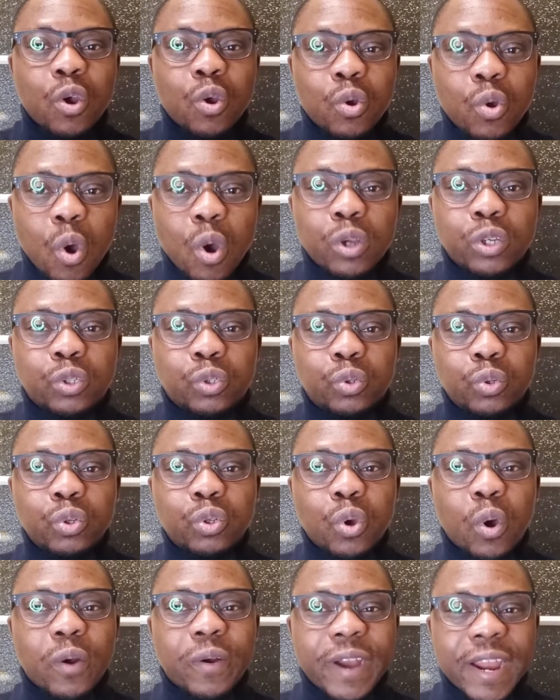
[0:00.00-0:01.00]
go through
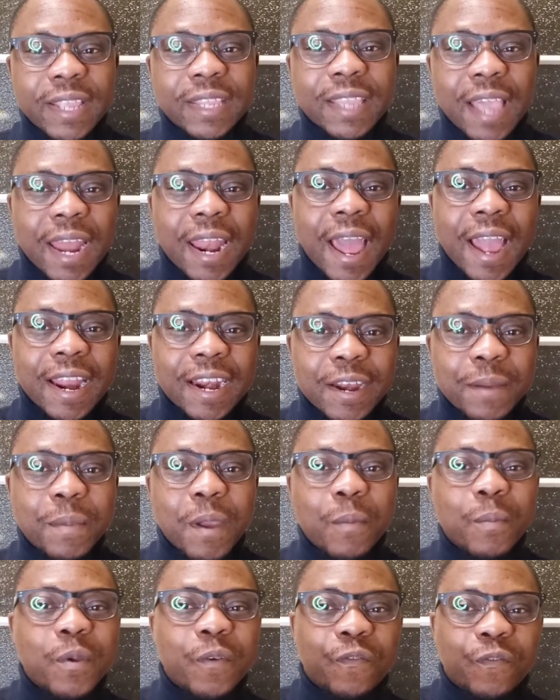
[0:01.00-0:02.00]
your rental
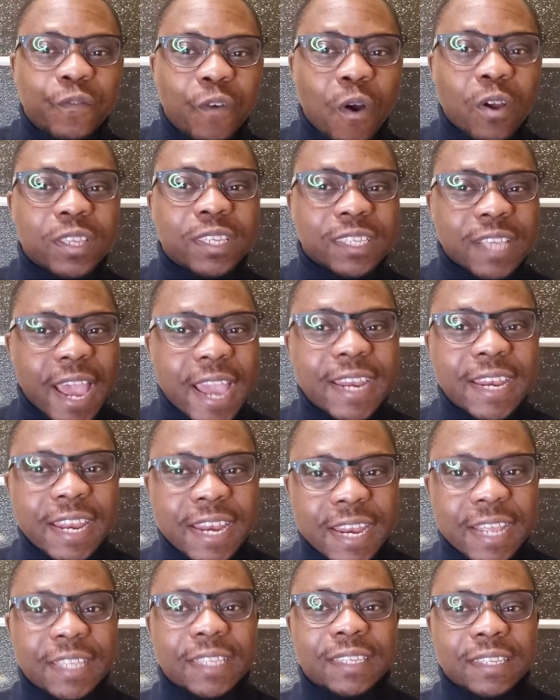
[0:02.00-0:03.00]
agreement before
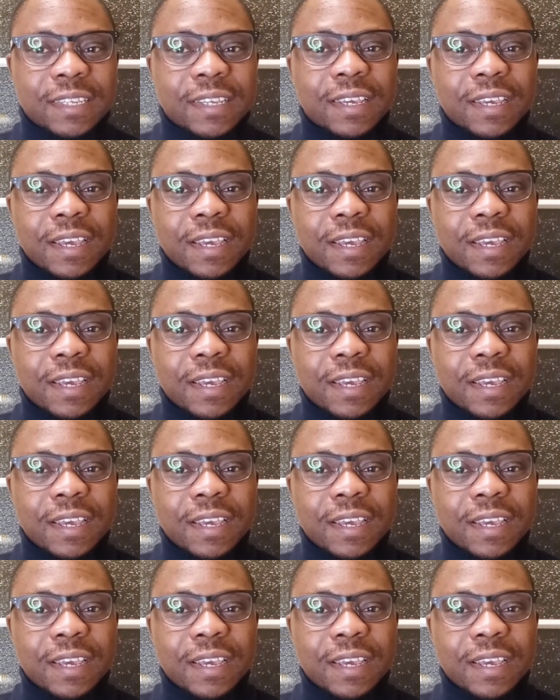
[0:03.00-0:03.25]
signing it.